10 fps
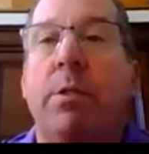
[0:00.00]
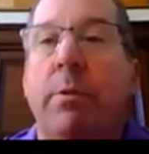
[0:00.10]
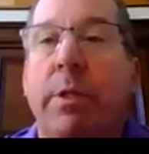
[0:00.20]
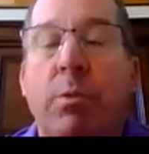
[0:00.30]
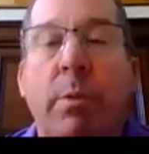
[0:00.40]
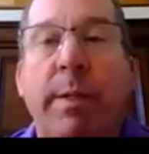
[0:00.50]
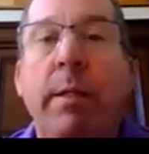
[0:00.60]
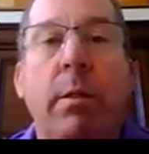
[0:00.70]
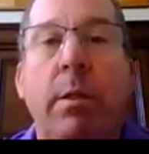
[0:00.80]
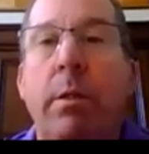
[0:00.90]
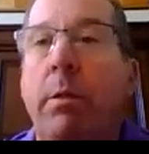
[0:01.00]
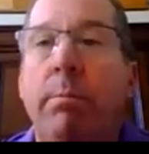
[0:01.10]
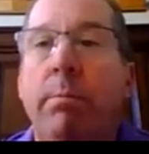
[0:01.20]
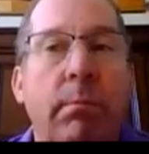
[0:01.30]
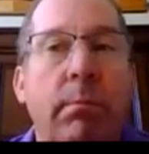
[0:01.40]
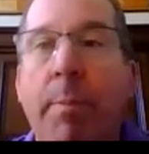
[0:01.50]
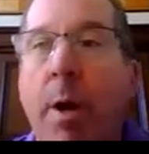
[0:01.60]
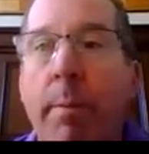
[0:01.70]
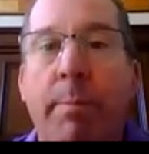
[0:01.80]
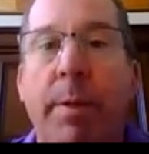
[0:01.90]
So this would include
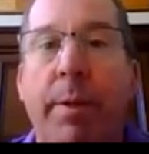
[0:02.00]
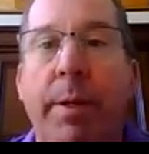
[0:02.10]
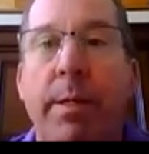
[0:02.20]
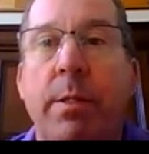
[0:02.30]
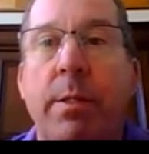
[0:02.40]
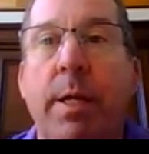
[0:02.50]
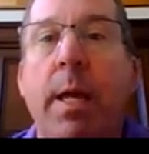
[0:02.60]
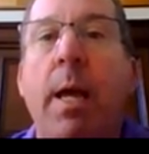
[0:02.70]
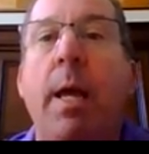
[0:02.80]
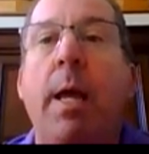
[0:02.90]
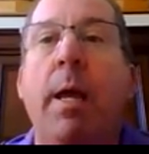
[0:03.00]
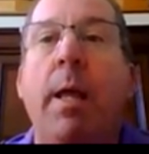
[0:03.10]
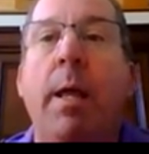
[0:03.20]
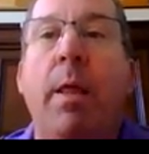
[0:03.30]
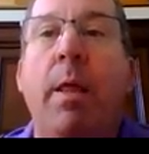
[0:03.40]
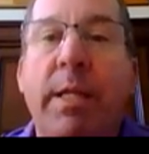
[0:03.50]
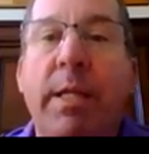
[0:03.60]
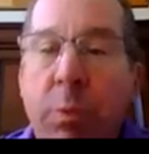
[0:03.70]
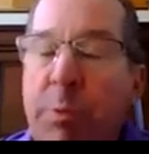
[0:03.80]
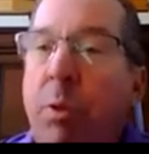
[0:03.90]
apartment buildings. This
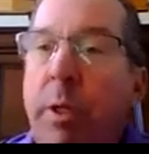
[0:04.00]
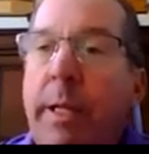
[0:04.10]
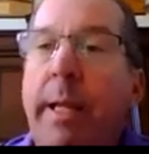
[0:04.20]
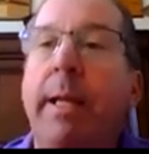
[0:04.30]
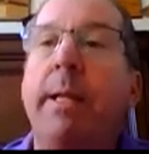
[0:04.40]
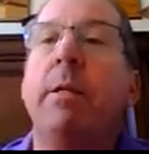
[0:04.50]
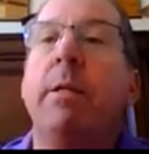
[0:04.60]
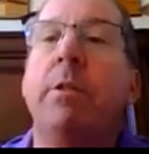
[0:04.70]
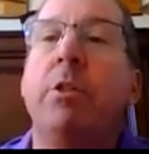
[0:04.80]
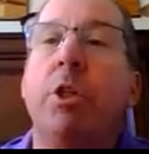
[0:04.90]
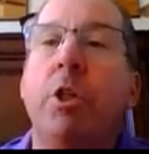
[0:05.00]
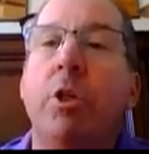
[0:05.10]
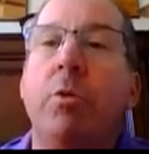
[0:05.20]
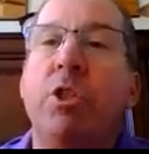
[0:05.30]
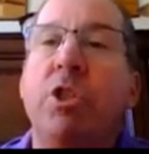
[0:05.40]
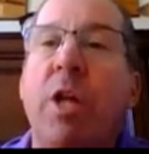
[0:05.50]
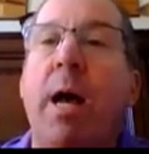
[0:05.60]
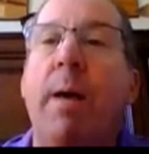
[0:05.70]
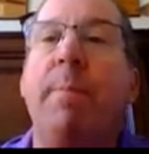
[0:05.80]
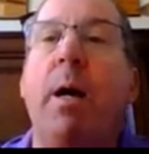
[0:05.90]
was put in to
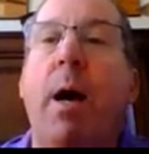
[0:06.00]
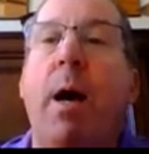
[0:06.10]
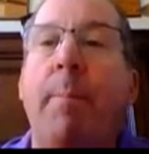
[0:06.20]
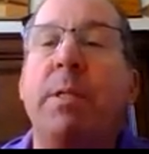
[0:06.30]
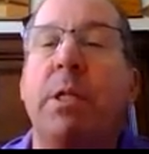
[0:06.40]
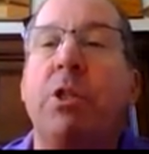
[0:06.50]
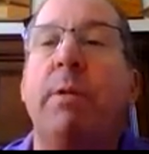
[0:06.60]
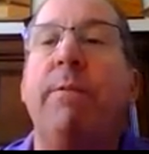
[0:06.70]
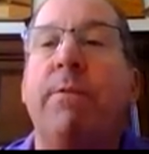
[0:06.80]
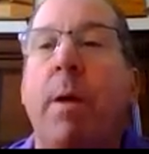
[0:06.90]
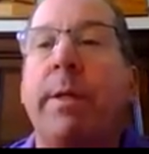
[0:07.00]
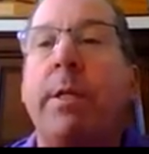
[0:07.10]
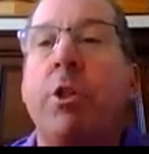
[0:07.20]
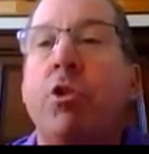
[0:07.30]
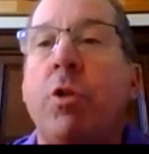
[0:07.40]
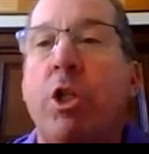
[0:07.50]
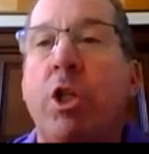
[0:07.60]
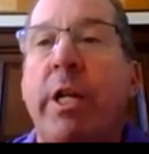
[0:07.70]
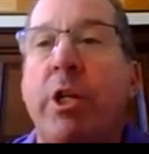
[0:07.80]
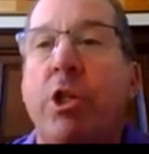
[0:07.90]
stop opposition from the
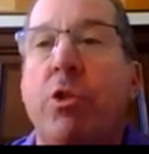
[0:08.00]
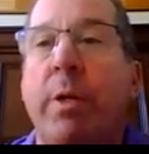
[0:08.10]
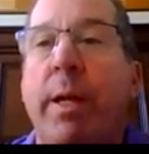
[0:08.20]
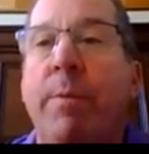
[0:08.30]
construction industry.